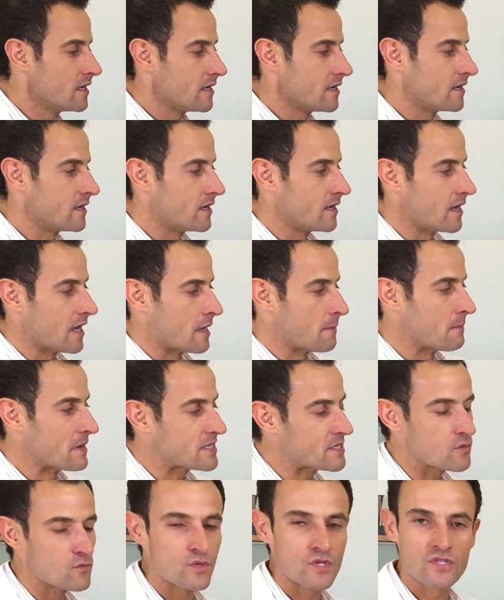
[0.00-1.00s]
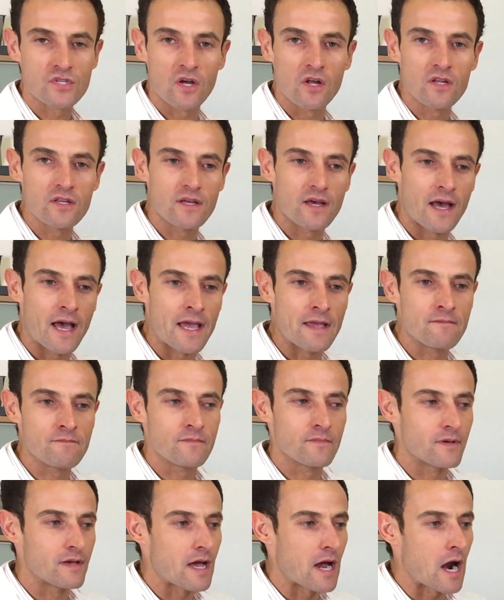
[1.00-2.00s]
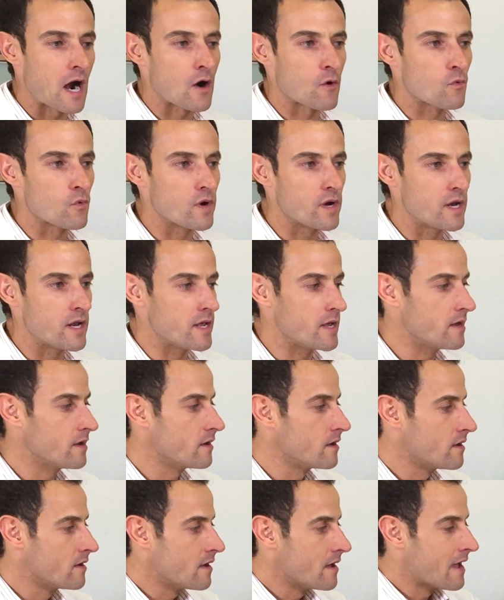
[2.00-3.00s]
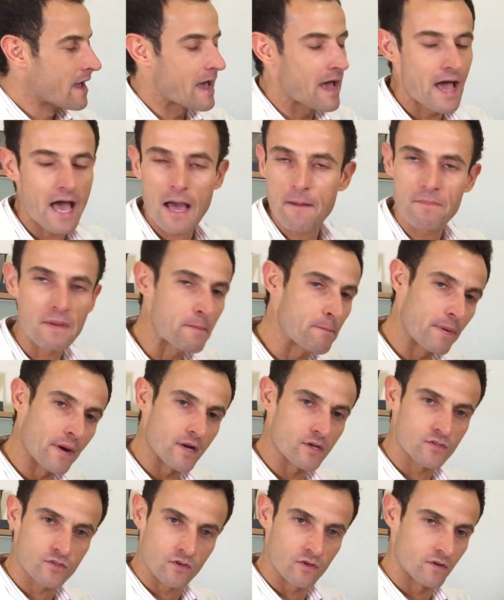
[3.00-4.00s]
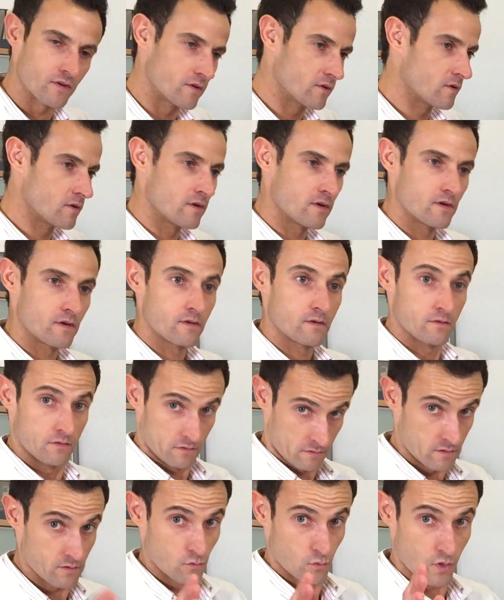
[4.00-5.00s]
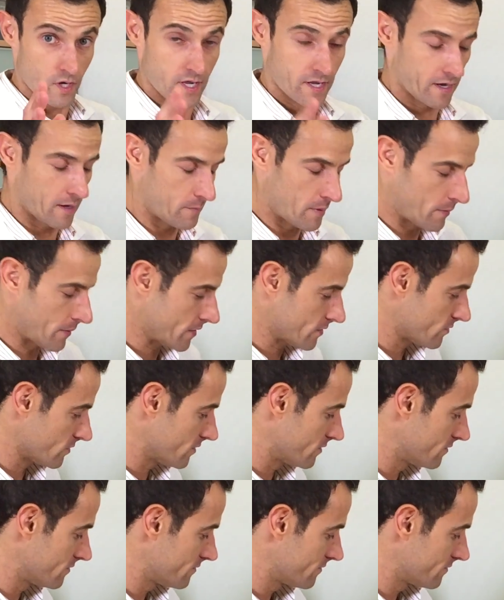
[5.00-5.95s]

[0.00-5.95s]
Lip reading: amazing result, I'm a really happy person. Really happy person.